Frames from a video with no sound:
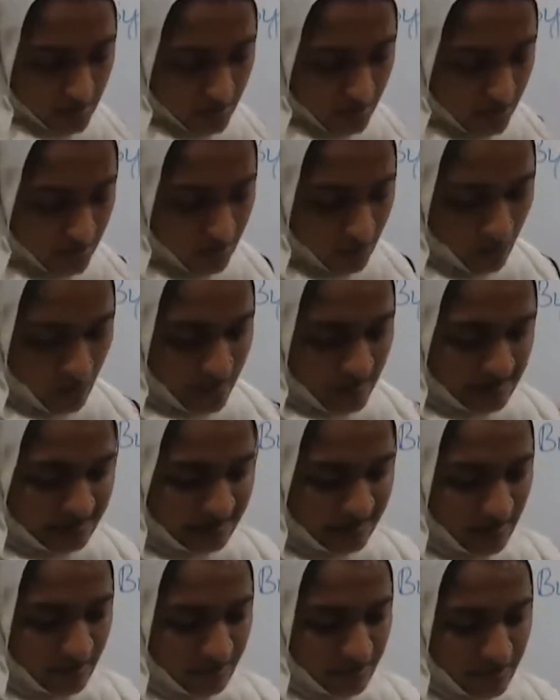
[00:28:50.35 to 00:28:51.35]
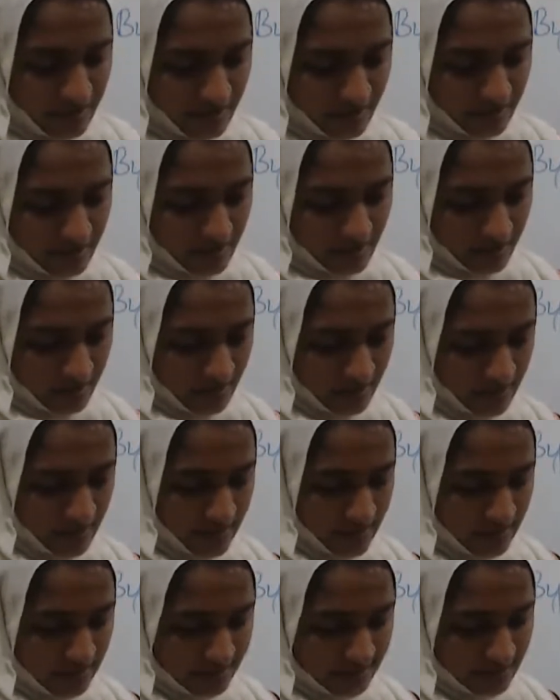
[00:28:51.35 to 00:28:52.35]
Here one example is there,
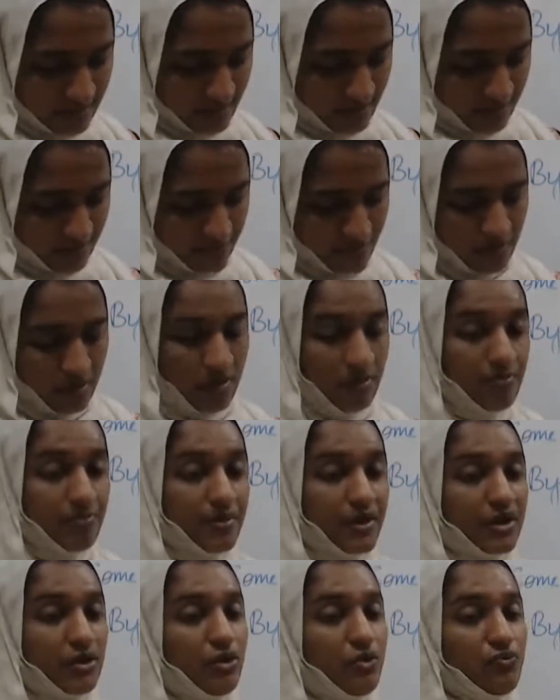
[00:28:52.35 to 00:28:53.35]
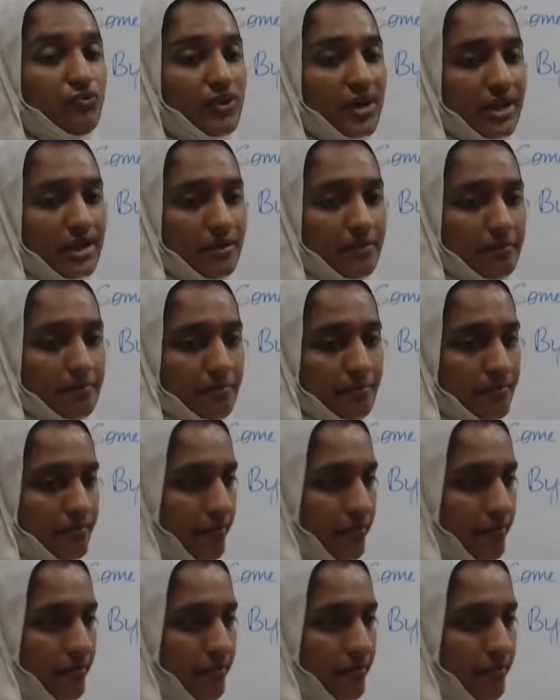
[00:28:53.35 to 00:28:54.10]
that is the bryophylla